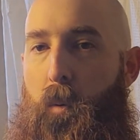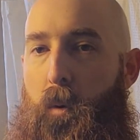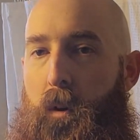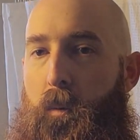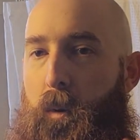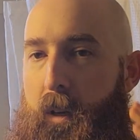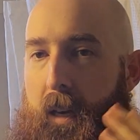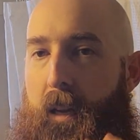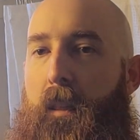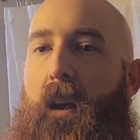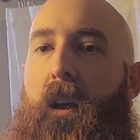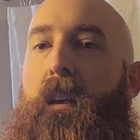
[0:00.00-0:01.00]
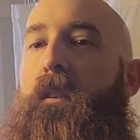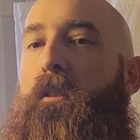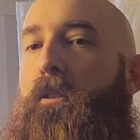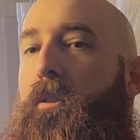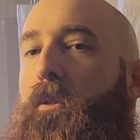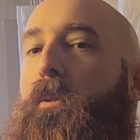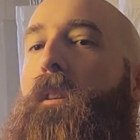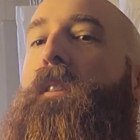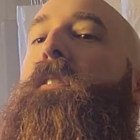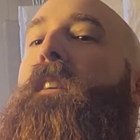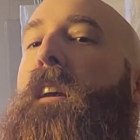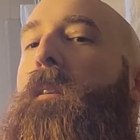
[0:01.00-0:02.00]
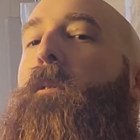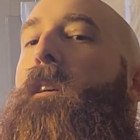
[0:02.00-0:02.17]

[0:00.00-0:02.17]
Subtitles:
we're getting that into the skin.